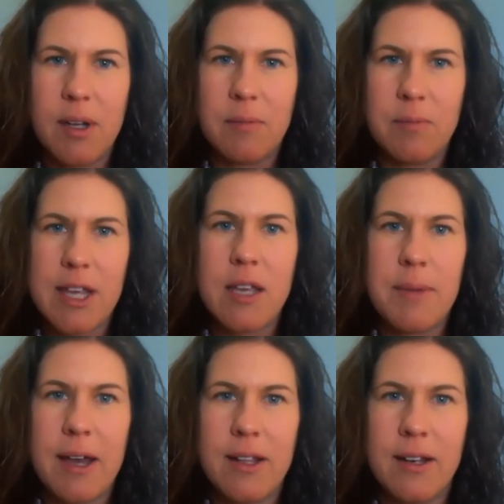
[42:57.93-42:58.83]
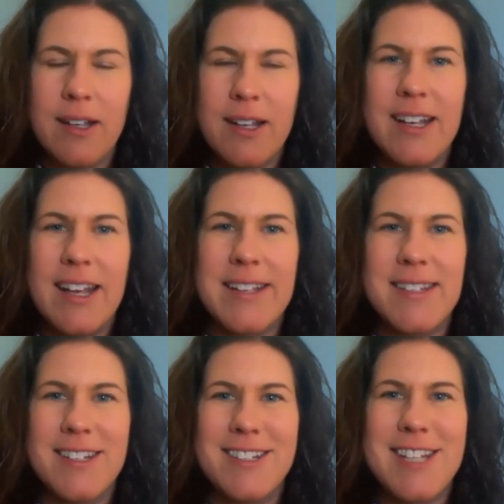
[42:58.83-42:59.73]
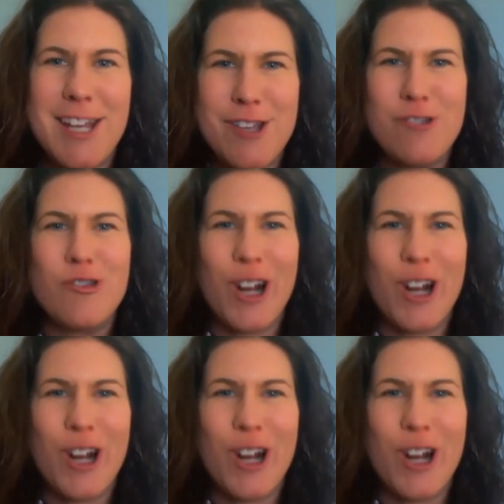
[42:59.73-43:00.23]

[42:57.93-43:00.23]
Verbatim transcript: but think about it as the day you